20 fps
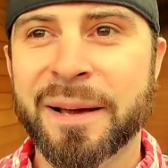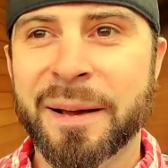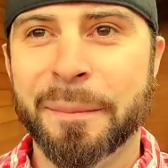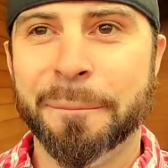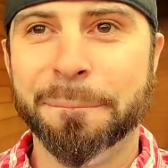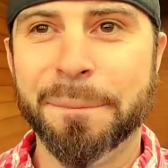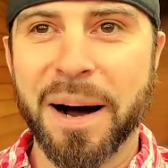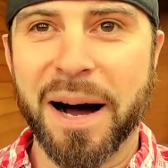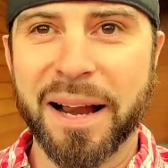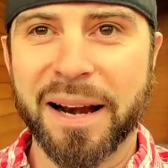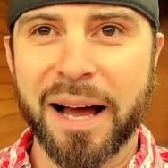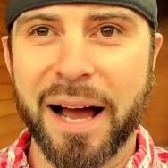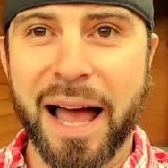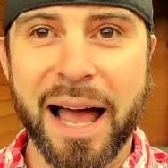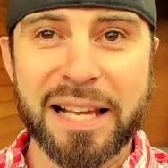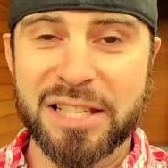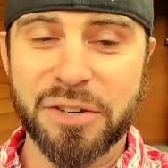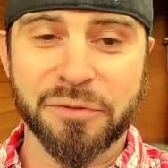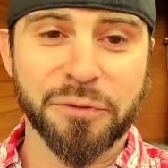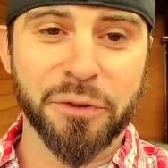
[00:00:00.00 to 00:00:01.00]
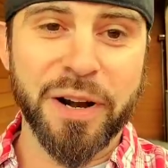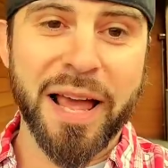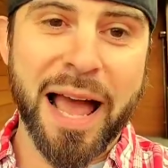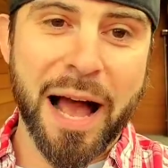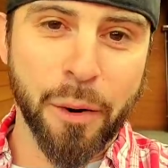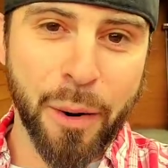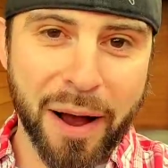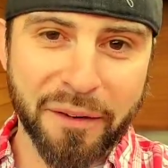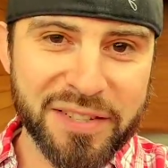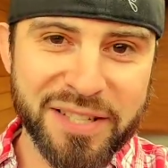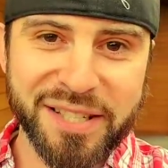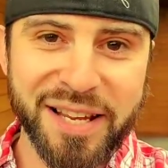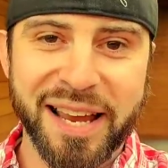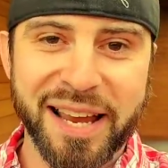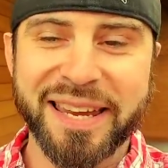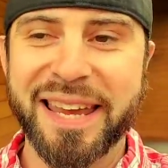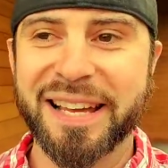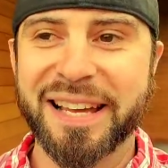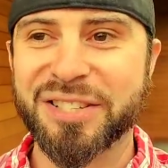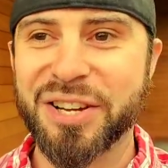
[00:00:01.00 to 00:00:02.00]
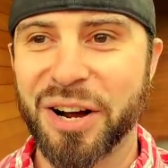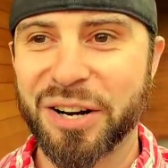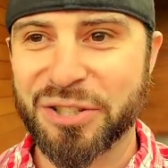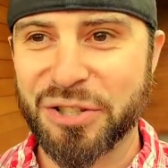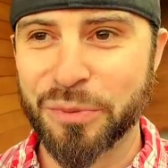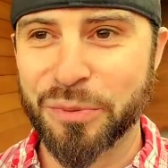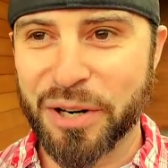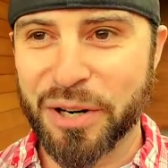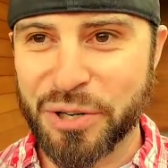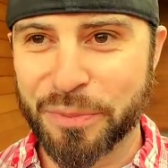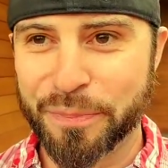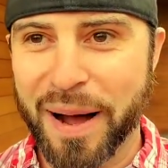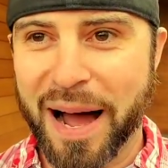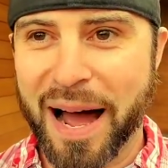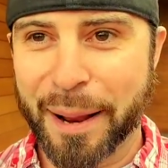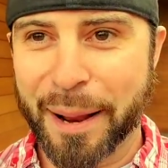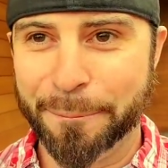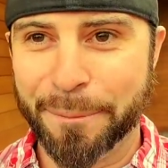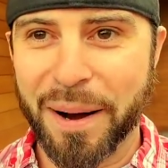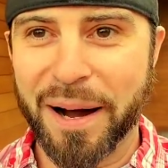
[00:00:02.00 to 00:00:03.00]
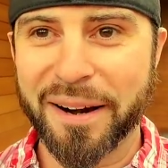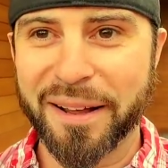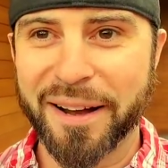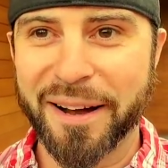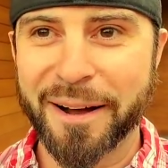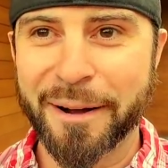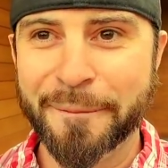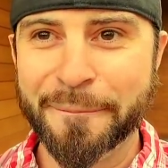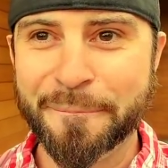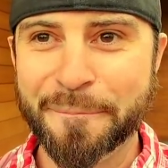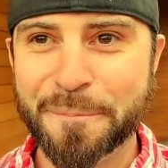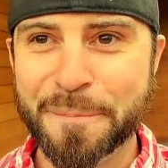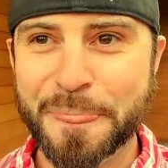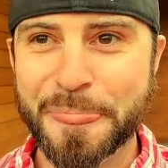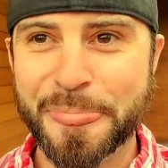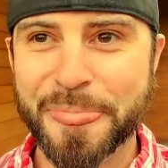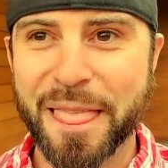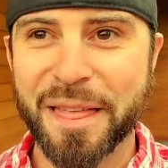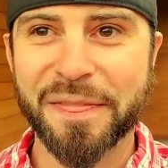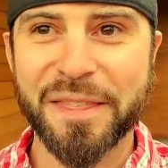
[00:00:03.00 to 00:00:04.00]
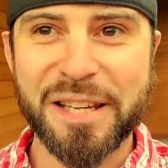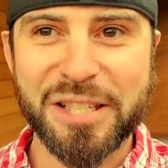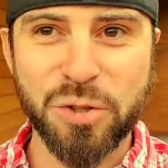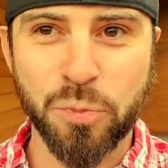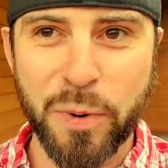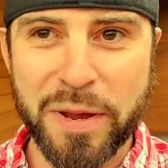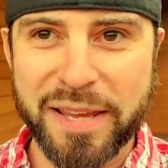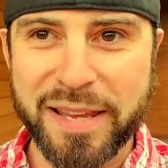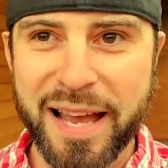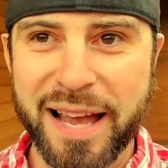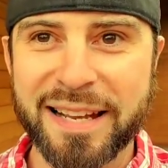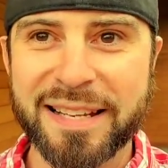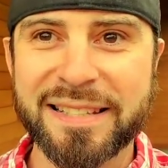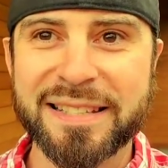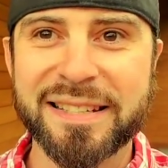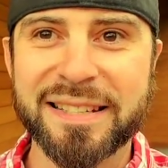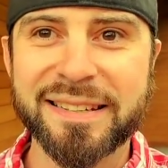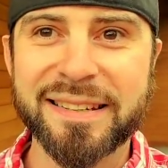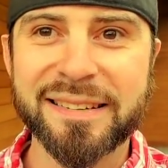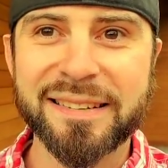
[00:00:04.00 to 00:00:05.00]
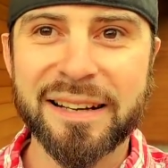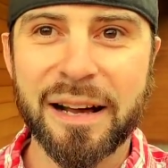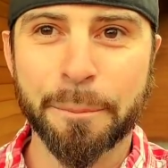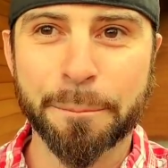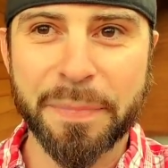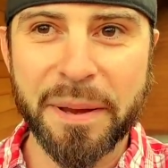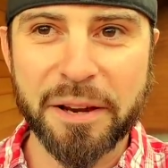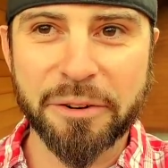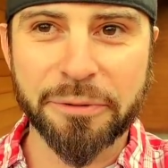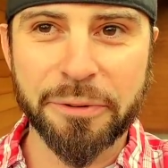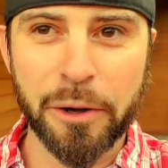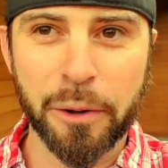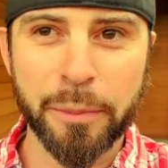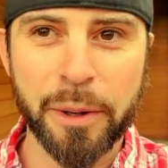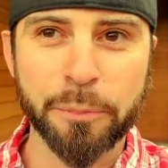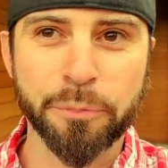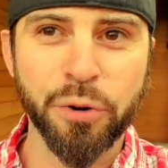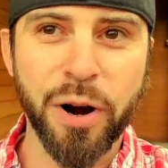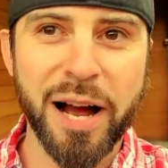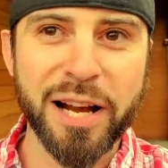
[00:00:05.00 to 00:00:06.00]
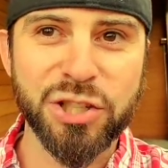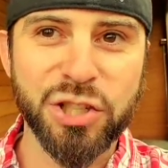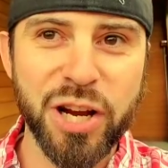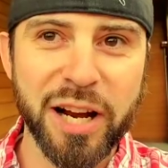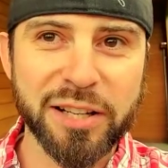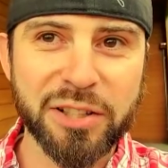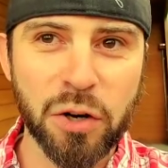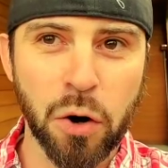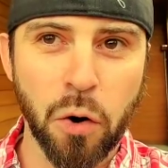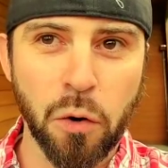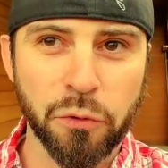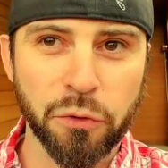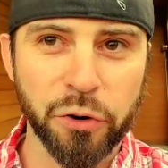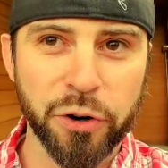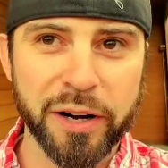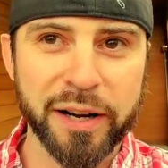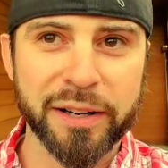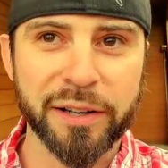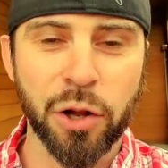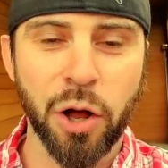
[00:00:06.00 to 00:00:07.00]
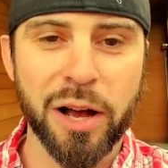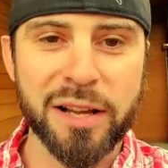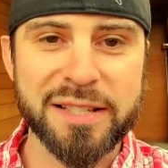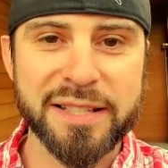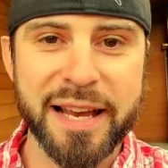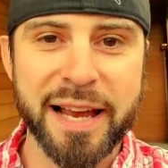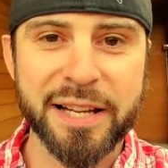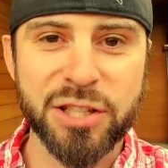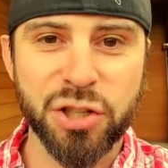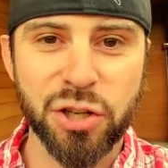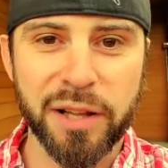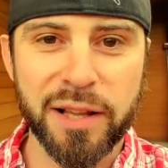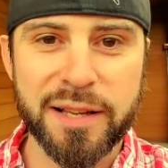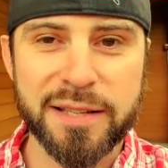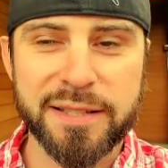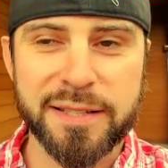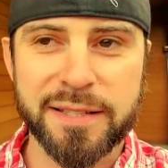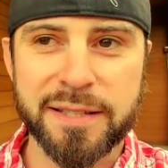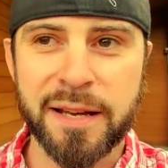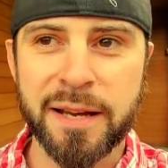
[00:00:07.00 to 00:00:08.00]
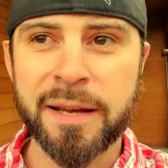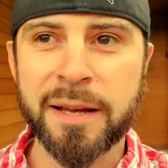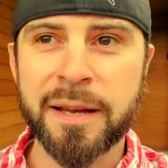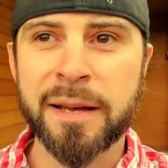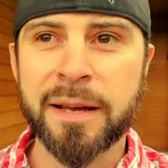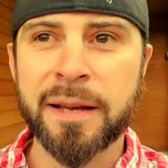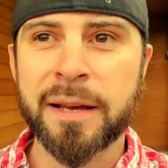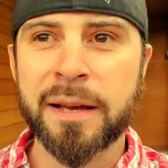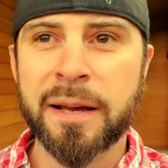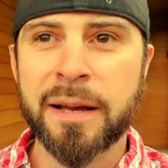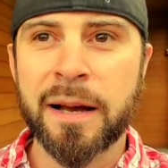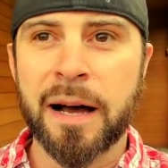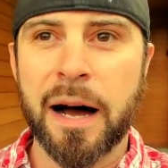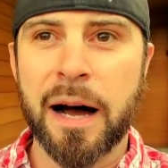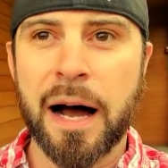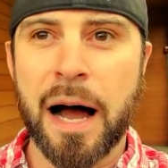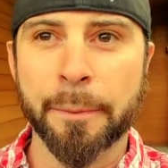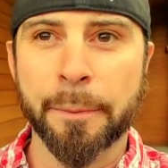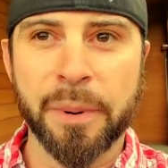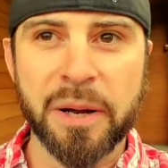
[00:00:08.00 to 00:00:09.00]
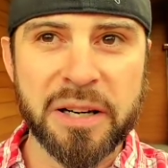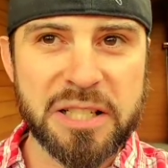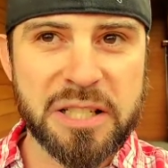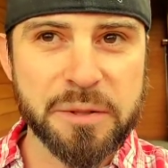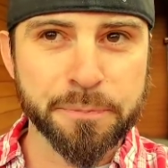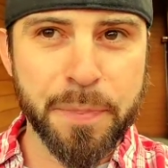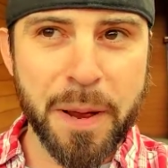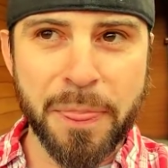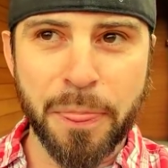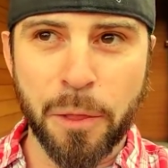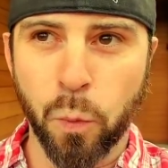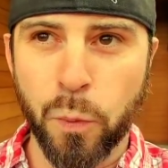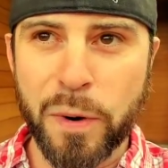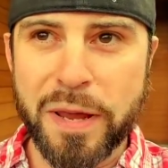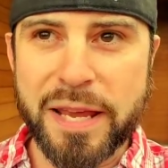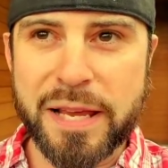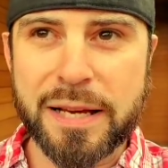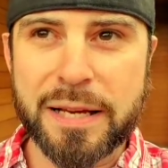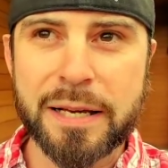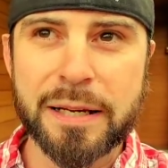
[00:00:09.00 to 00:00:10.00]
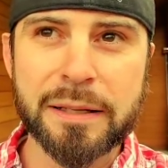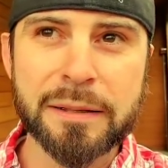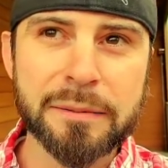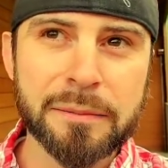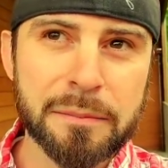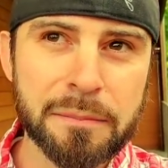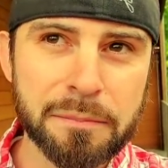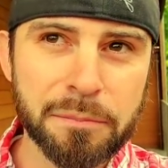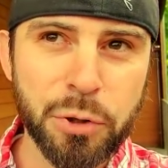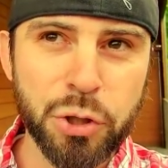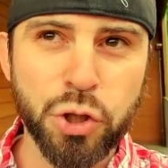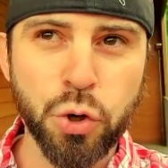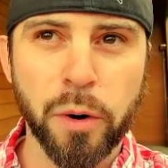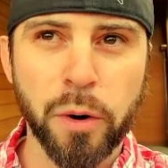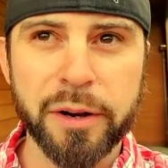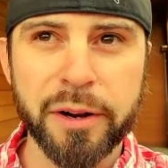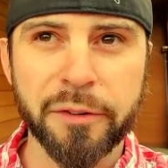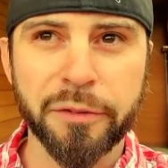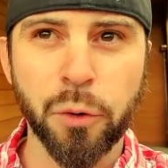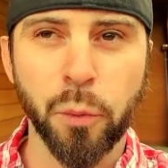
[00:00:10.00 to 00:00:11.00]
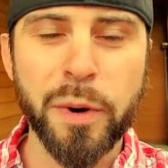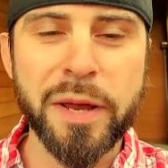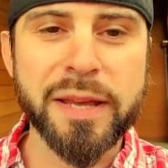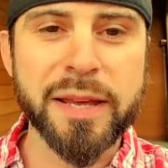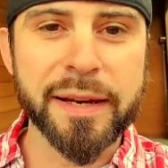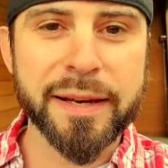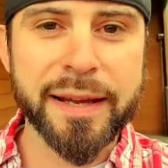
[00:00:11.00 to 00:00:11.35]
But as of for now, obviously I can't talk too much about it. But this weekend, a big filming project over in Los Angeles. I'm going to spend the week, majority of the week in